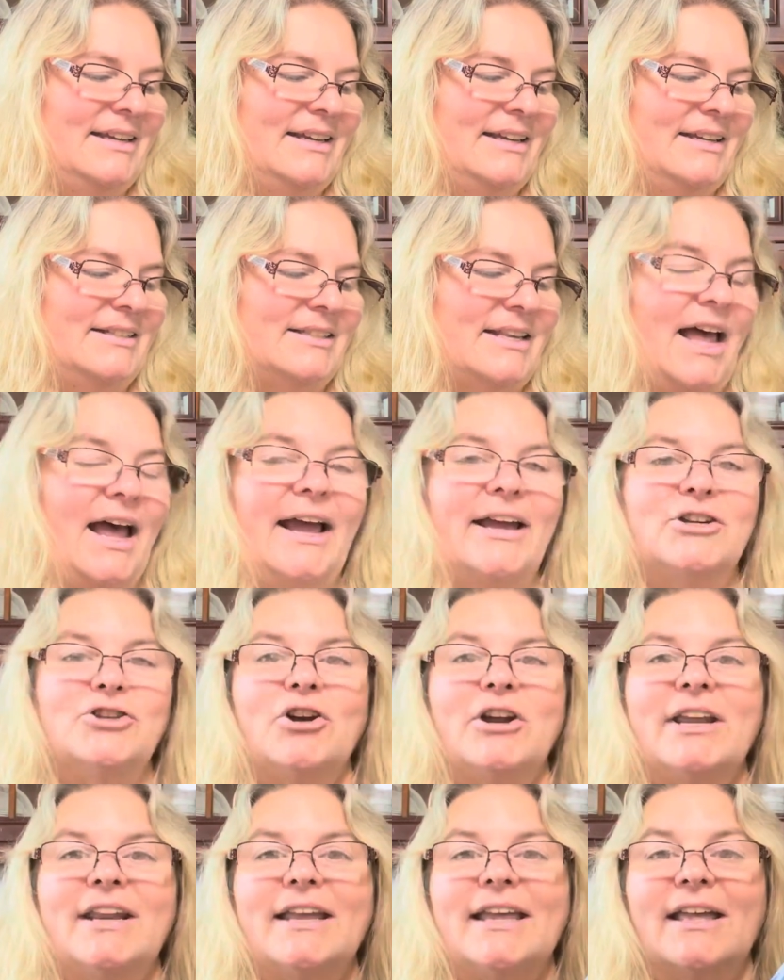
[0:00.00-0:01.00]
It's a
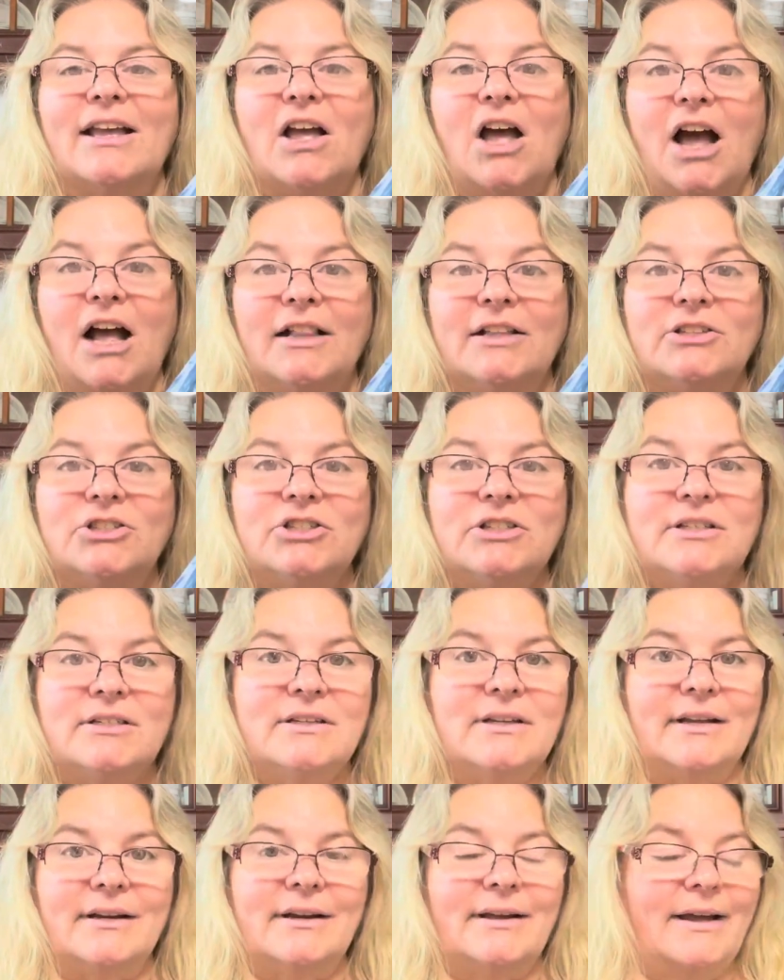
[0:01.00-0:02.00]
hydrating and
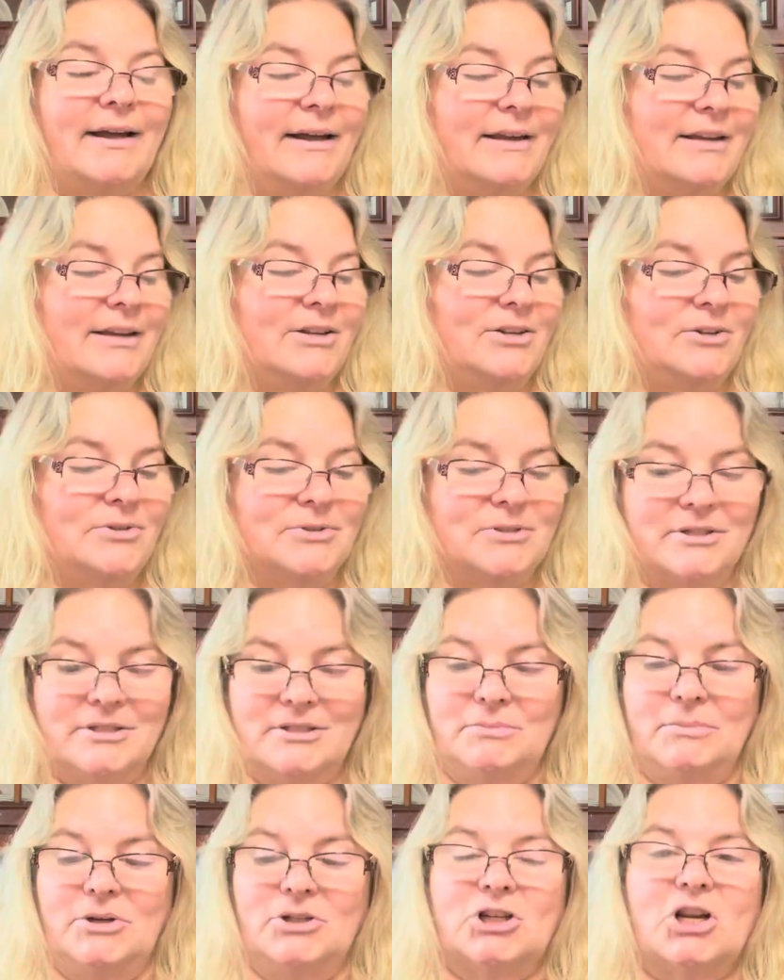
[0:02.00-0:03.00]
collagen, and I can use
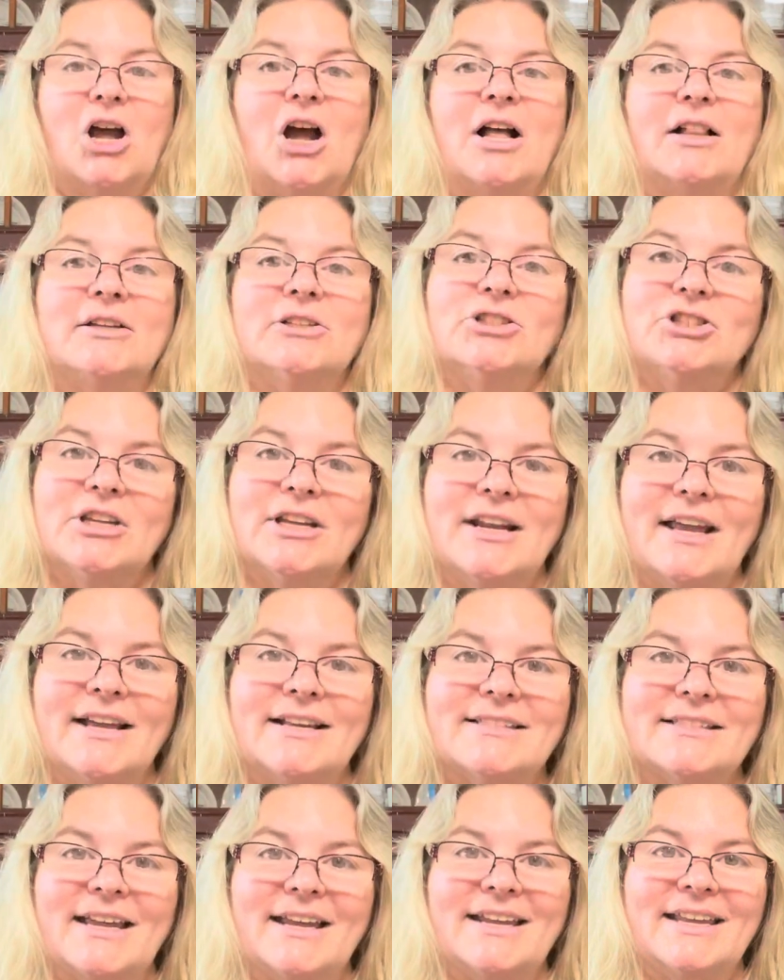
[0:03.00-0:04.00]
as much collagen
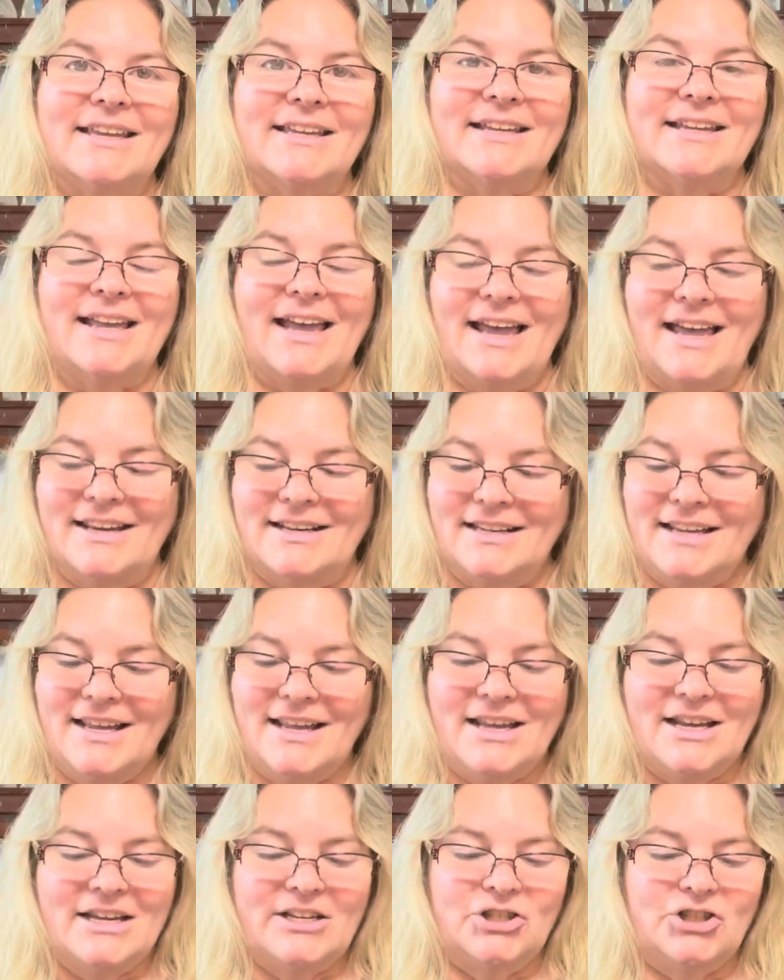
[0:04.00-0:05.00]
as I can get.
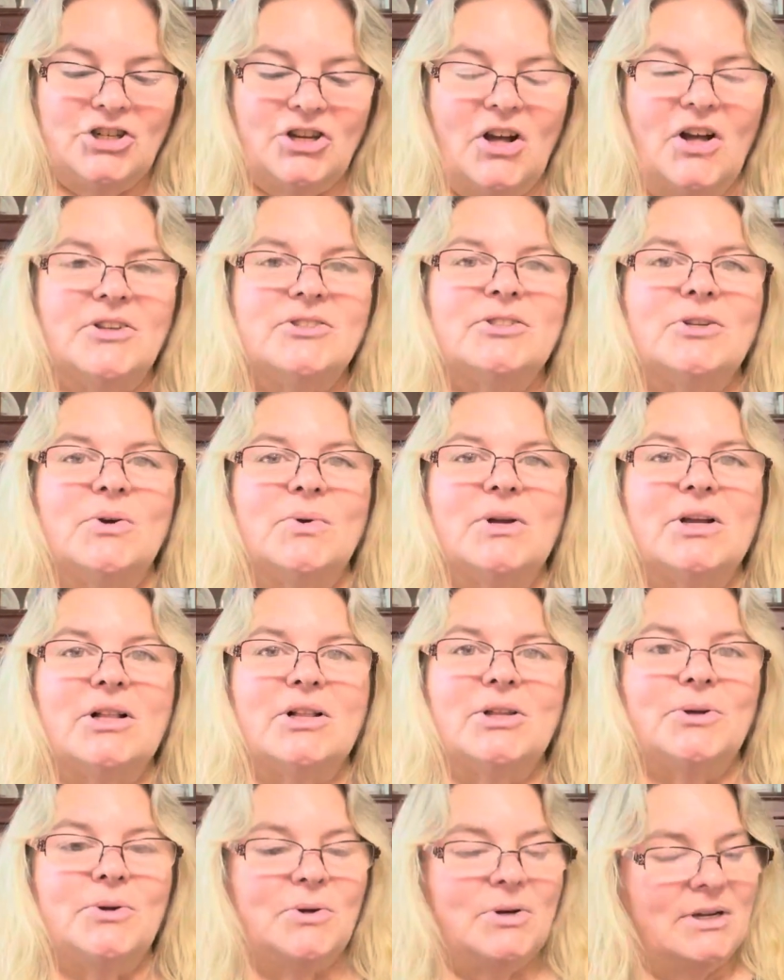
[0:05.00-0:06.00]
She also
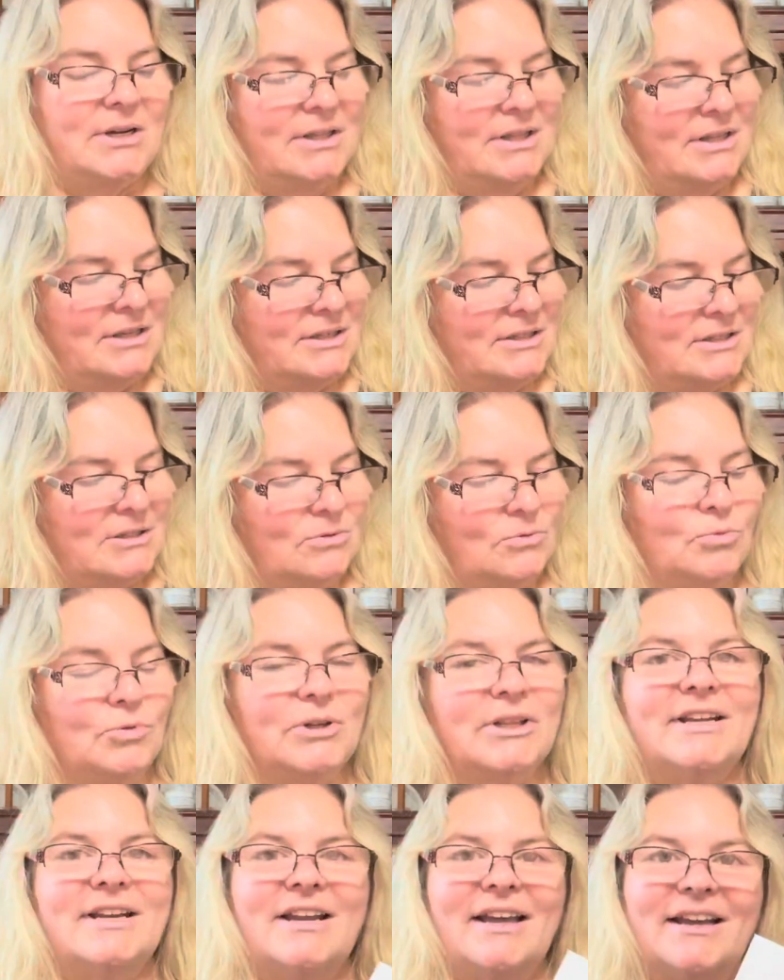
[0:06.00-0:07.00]
included this
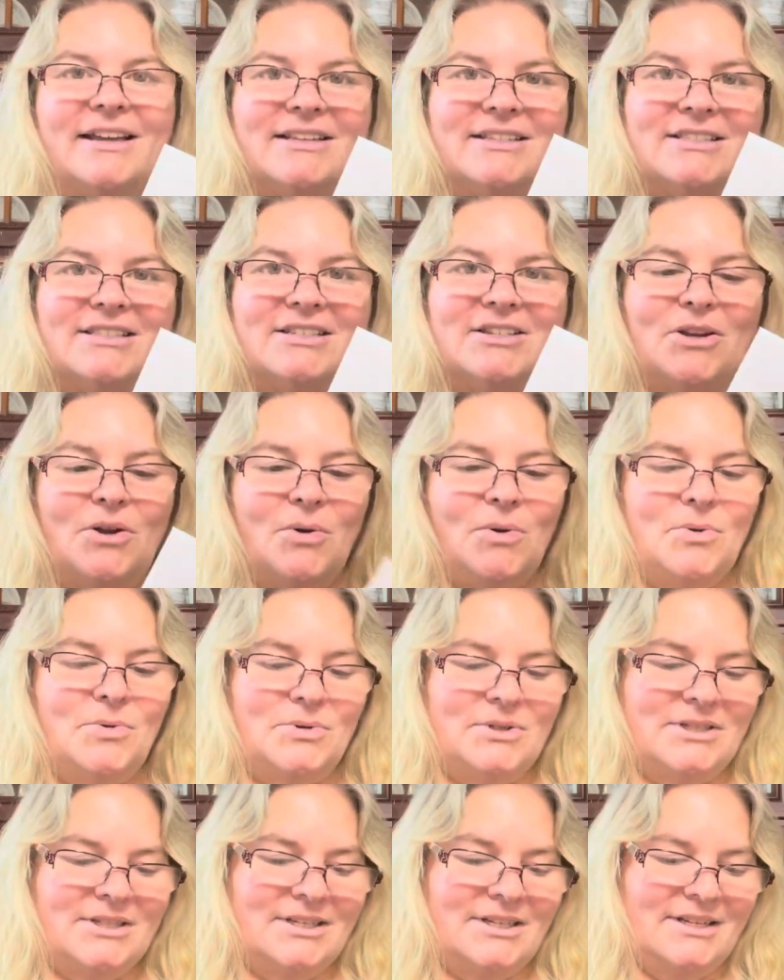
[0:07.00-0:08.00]
really nice
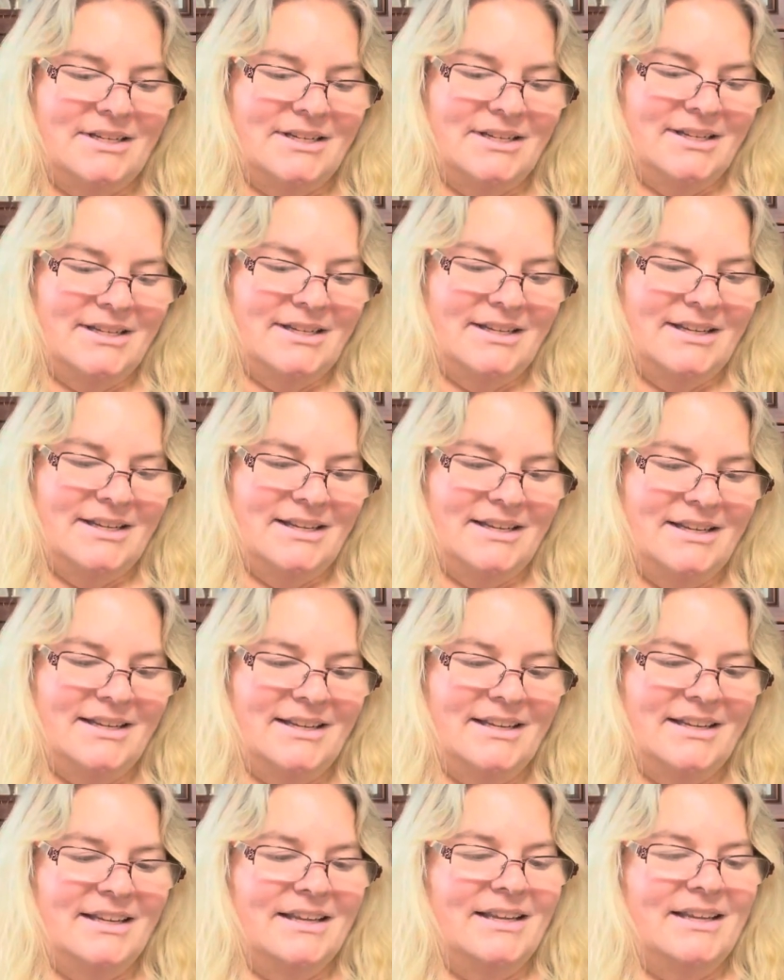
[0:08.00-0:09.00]
note.
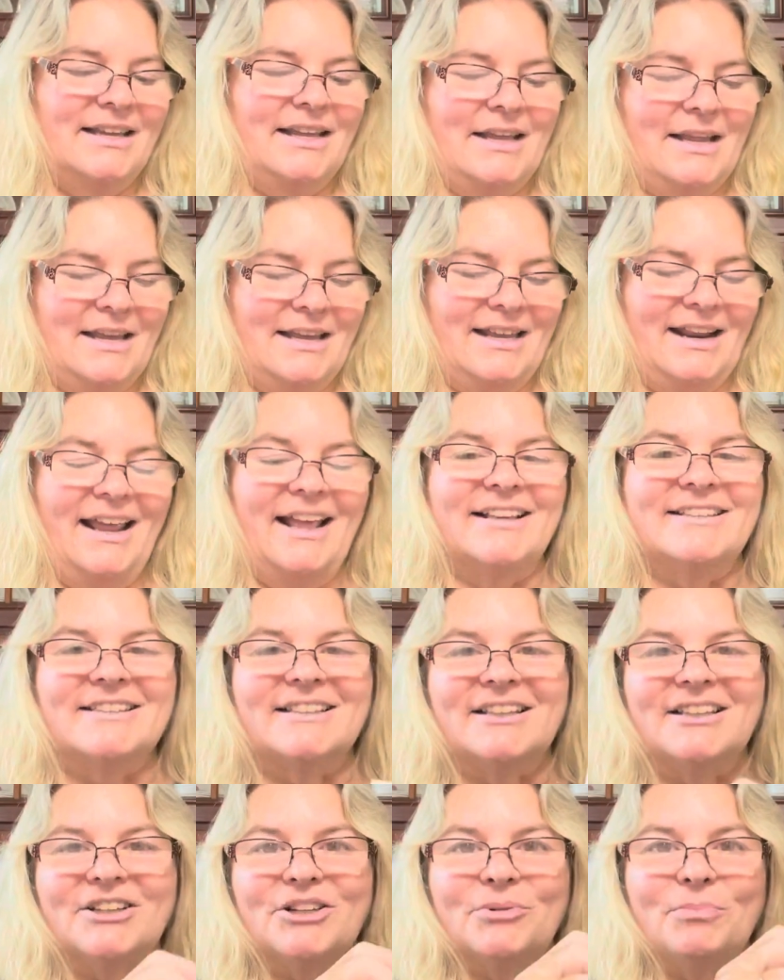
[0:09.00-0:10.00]
It has a
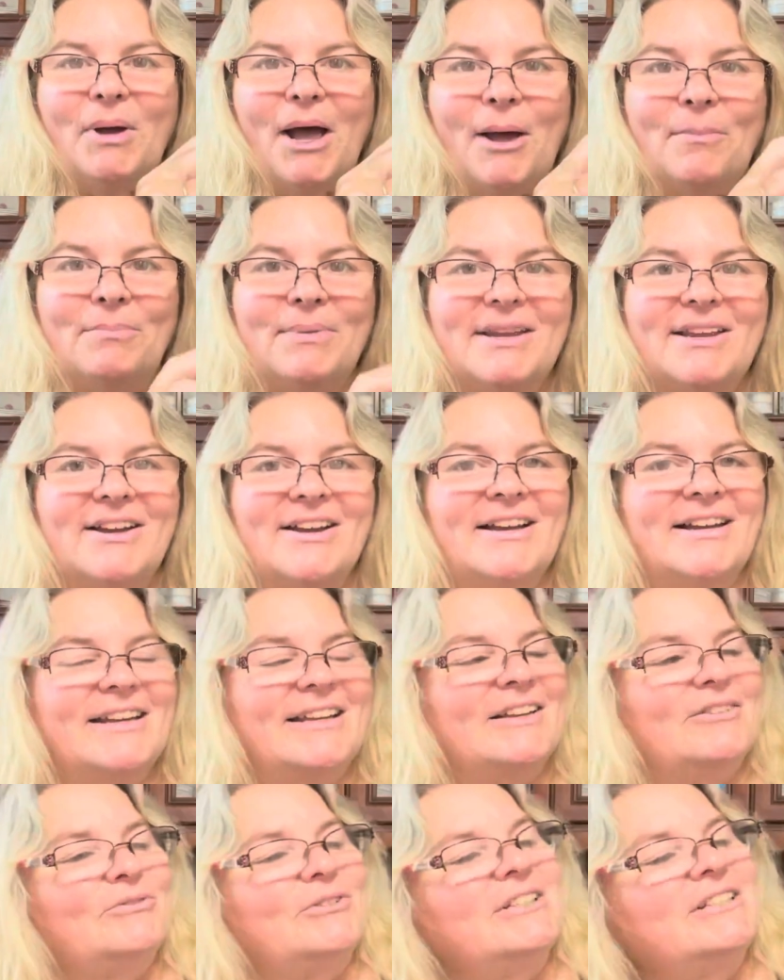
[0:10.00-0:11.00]
little puppy on
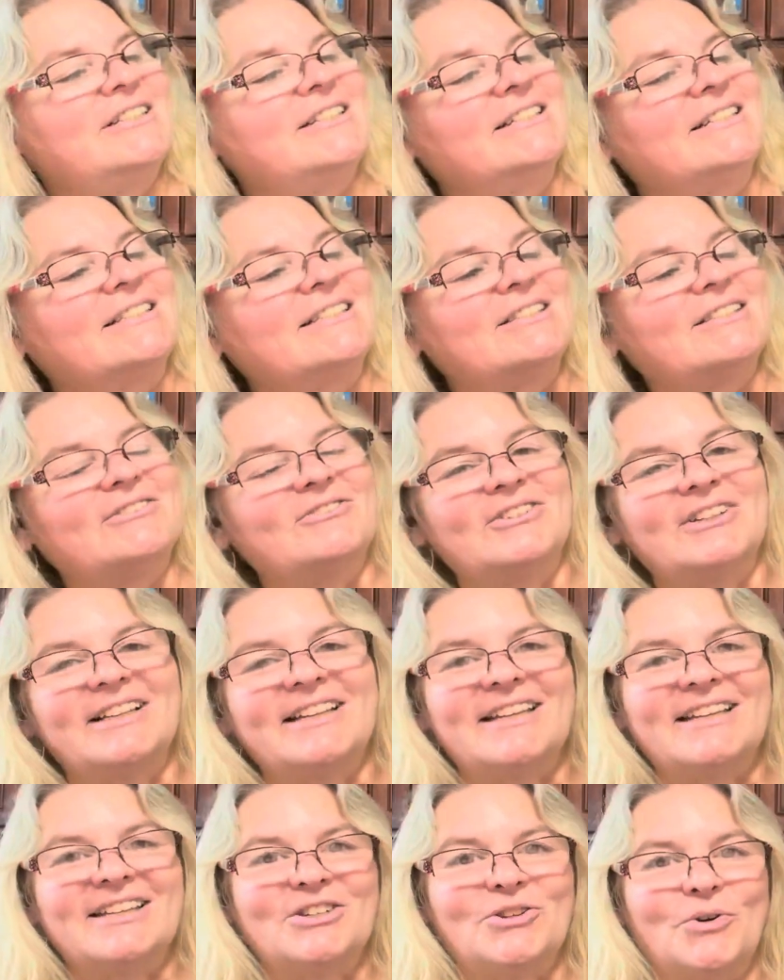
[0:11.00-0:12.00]
it, which is
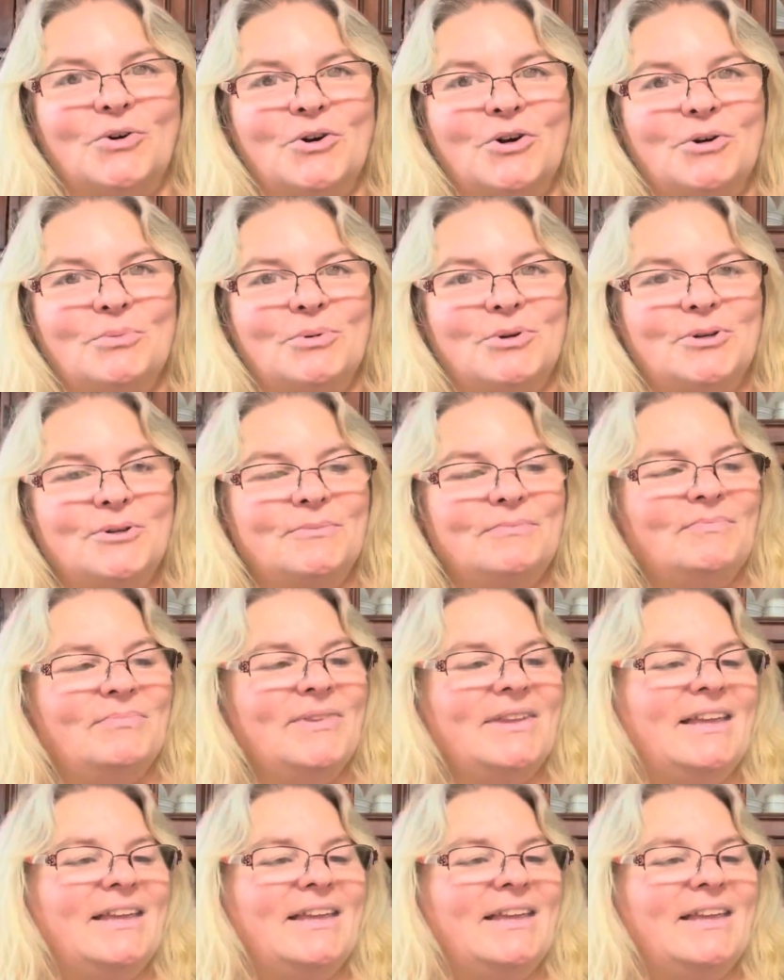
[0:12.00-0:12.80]
really adorable.